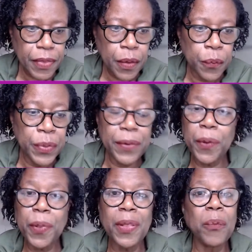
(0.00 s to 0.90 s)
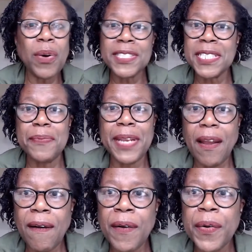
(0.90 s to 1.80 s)
We all want to
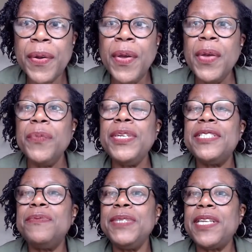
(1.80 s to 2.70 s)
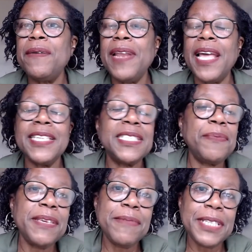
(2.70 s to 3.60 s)
belong. We don't like to
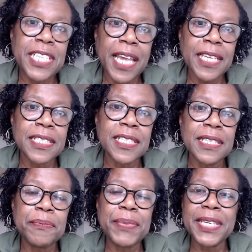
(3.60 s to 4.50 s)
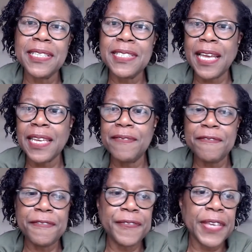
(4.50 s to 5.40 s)
be rejected because that
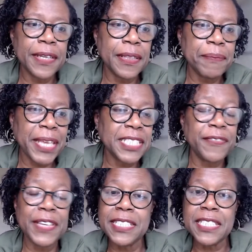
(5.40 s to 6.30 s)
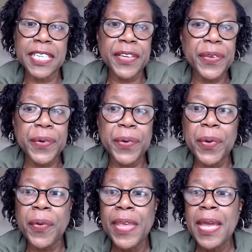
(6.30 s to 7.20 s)
can make us feel
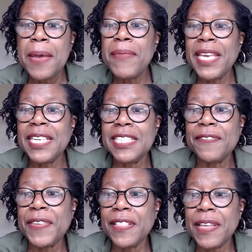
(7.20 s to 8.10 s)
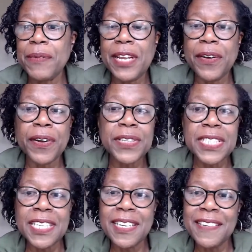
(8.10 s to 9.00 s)
insecure, make us feel that we're not good
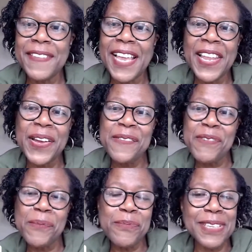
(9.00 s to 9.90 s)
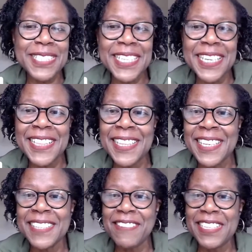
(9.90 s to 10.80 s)
enough. Hello from Brazil.
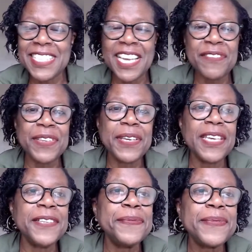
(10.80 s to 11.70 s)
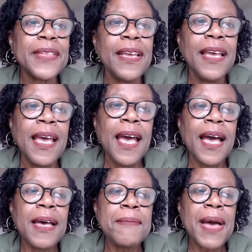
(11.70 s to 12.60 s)
Great to have you here.
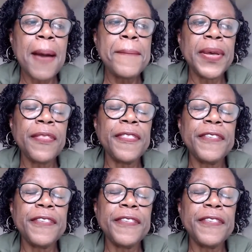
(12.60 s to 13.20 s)
But the